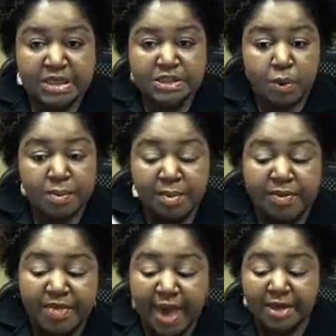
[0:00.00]
So
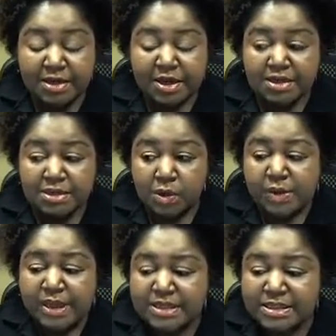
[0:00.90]
remember that. So
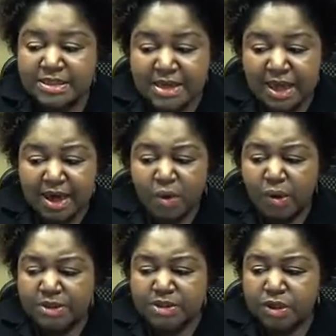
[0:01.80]
we're gonna, yeah,
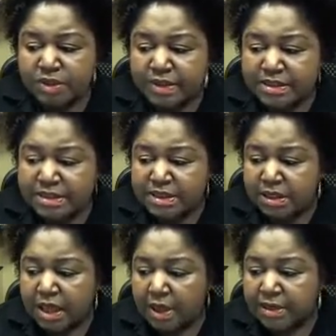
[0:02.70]
oils are that's a
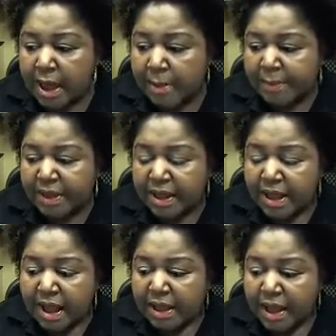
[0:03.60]
good topic.
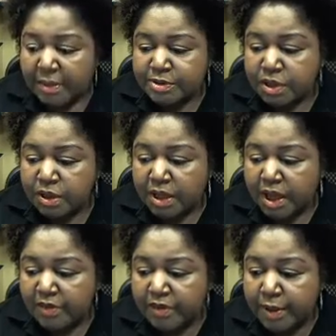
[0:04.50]
Absolutely
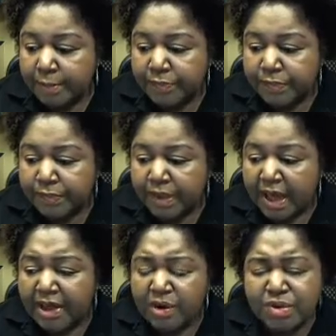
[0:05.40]
love them.
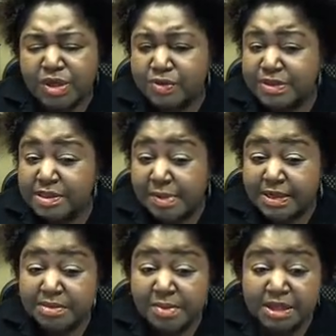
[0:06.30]
I don't use them
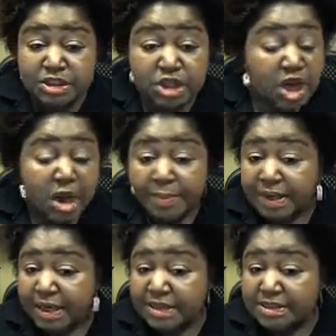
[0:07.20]
as much
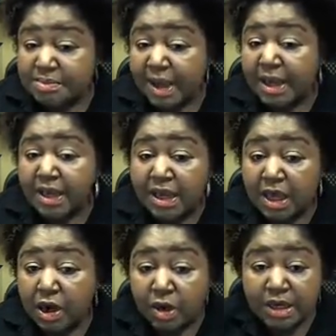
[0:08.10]
because my
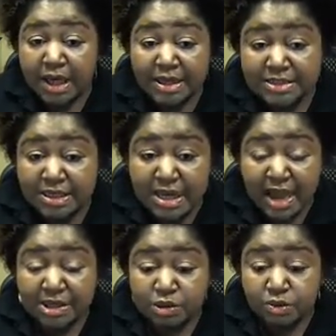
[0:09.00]
hair has a
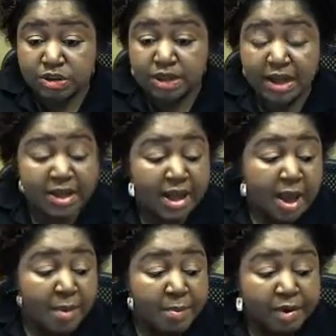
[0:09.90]
natural shine.
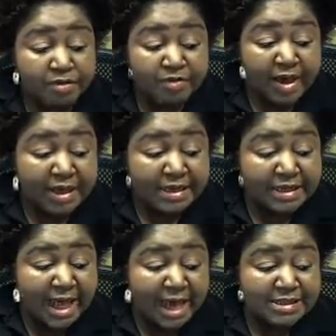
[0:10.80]
Matter of fact,
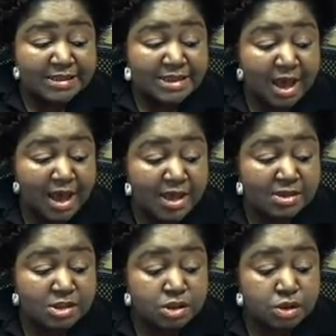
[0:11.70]
last night
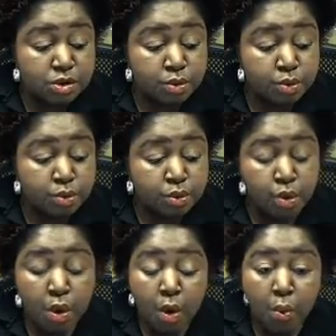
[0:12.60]

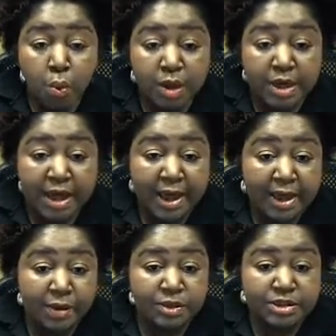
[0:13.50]
what
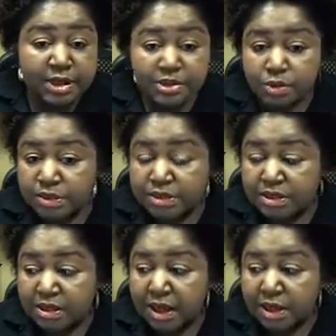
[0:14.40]
I, what did I twist
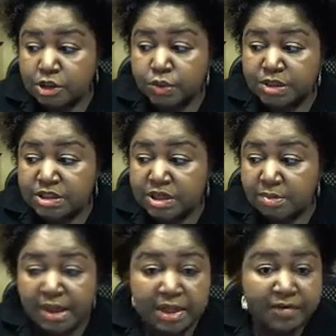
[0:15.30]
in? twist in
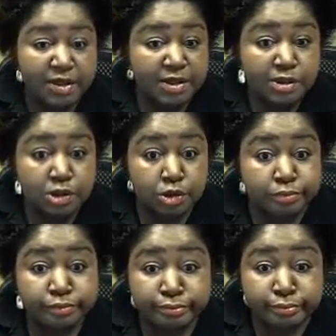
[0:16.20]
my leave-in conditioner.
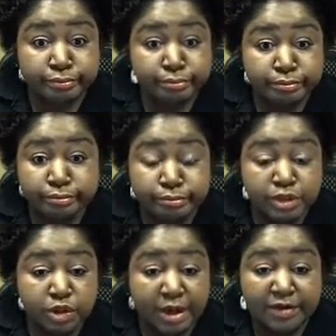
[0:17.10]

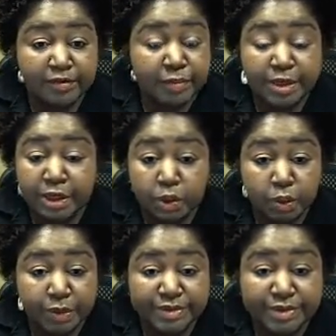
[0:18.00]
So I didn't even put any
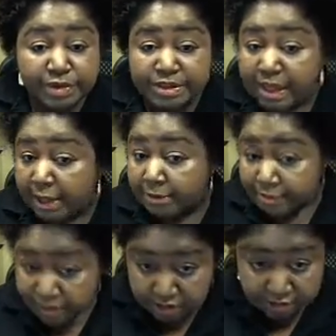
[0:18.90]
oils on today.
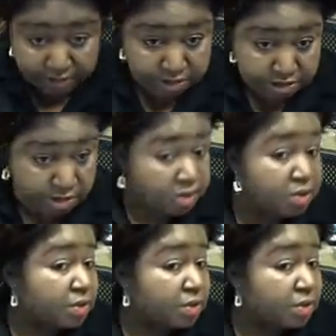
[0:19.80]
Let's see if I shine.